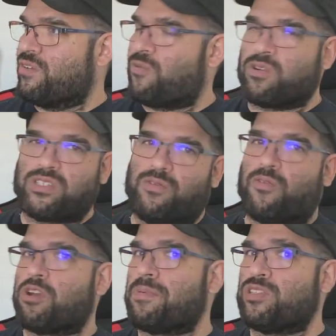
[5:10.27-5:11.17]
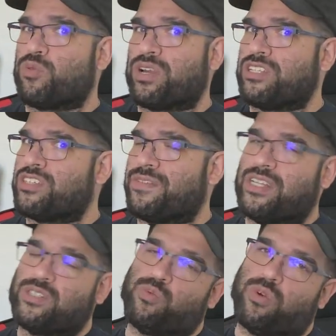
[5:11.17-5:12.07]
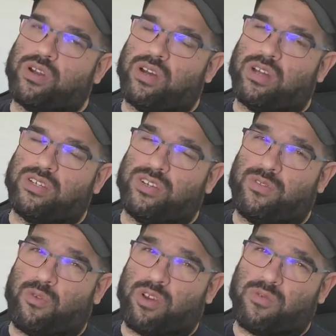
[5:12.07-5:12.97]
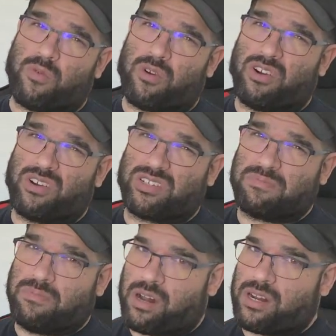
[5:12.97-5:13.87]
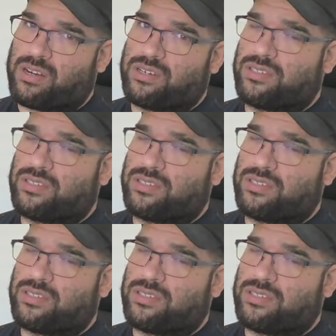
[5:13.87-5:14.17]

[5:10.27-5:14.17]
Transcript: 1440p 27-inch 144 hertz monitors.